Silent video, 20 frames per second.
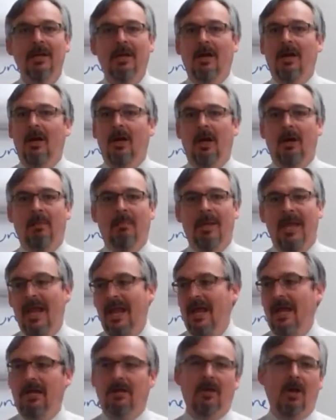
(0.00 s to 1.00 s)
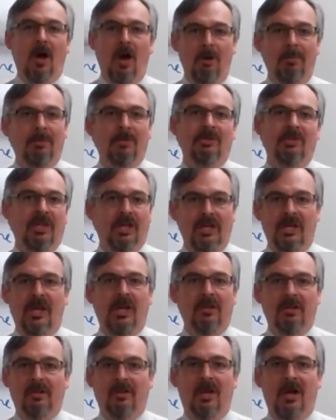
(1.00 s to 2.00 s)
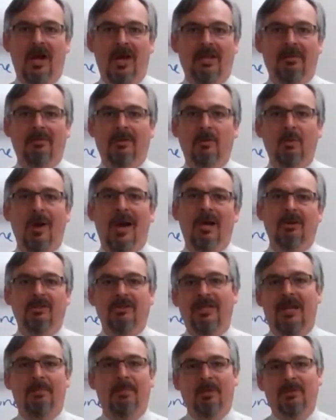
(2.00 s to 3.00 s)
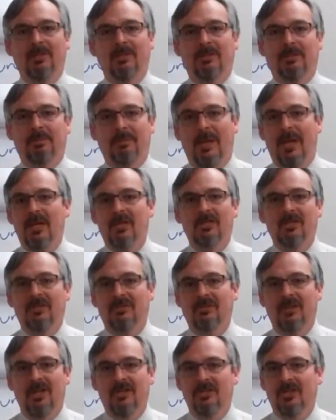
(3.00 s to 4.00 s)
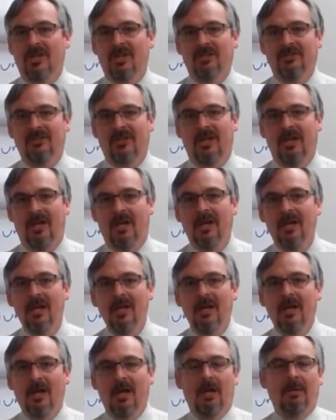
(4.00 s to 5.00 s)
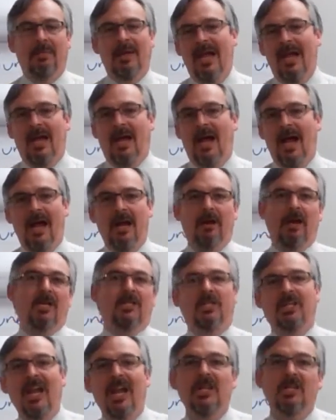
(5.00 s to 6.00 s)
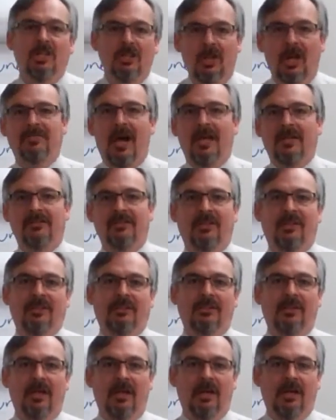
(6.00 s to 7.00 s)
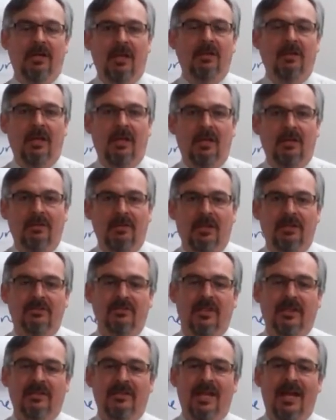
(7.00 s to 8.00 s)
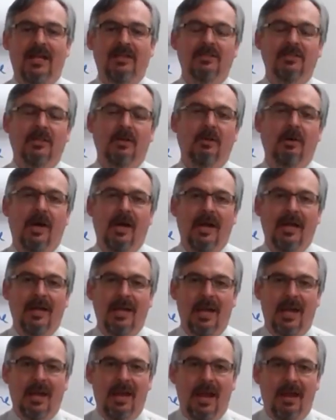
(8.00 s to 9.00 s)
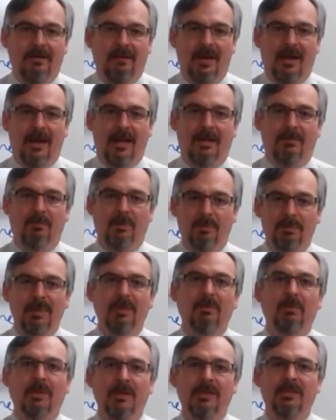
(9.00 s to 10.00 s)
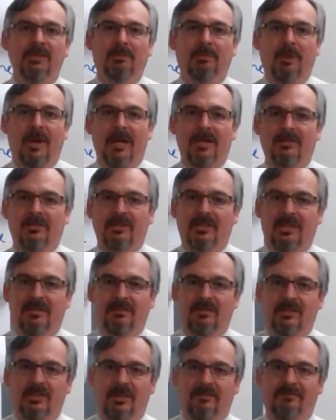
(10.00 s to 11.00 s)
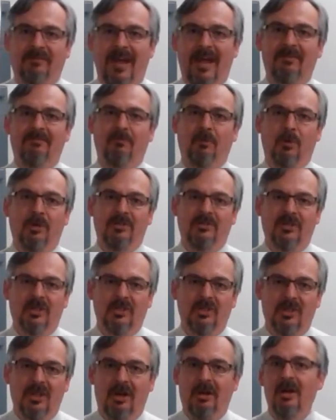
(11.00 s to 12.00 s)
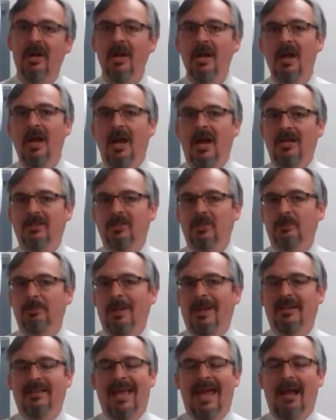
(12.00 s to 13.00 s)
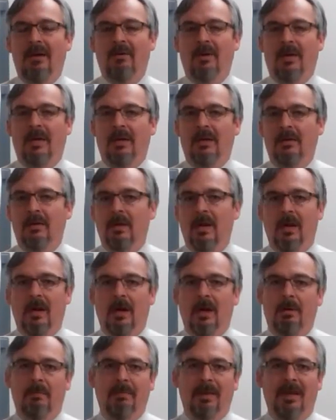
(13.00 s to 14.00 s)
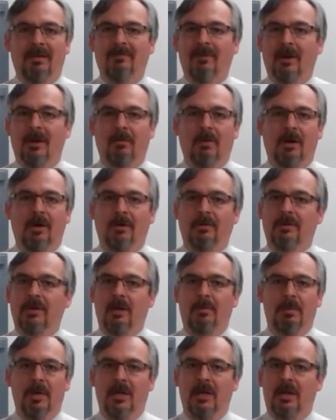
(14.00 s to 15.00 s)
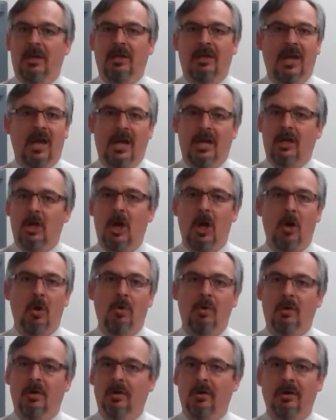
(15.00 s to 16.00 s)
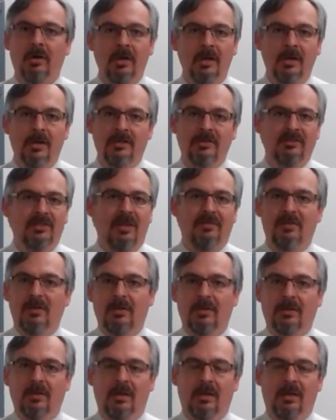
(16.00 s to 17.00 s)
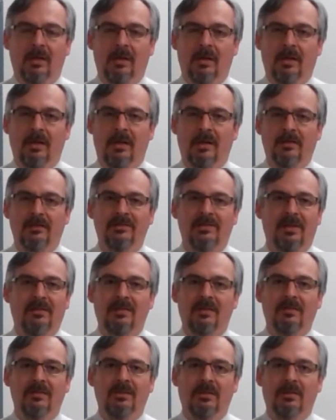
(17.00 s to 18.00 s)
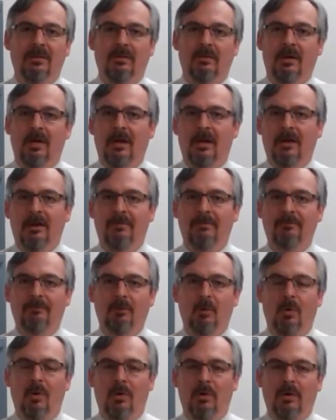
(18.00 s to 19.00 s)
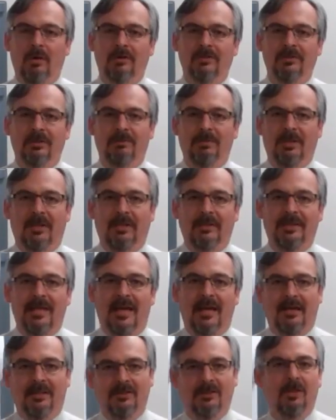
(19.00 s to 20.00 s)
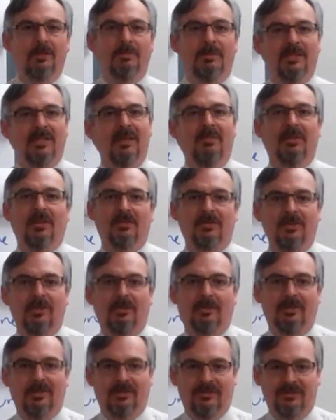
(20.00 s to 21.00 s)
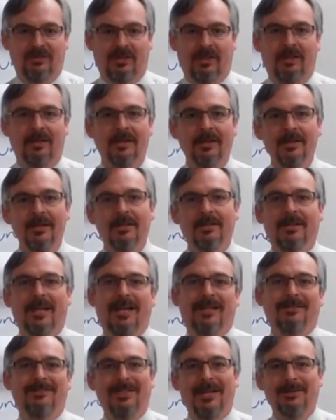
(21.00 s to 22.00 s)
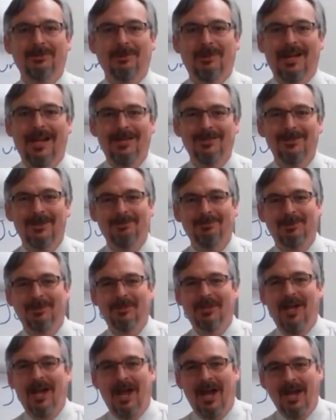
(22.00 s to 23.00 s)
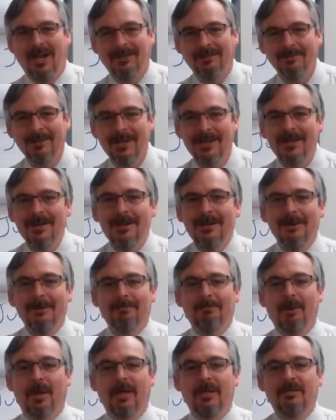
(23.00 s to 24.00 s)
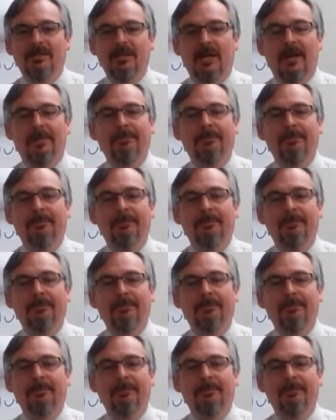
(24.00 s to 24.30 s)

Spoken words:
and almost any other law that requires state participation, such as higher education laws and things like that. So I would be really surprised to even see a 5-4 decision there. I suspect that one may very well come in at 9-0 or 7-4 or something like that. Excuse me, 7-2, because that's what adds up to 9. But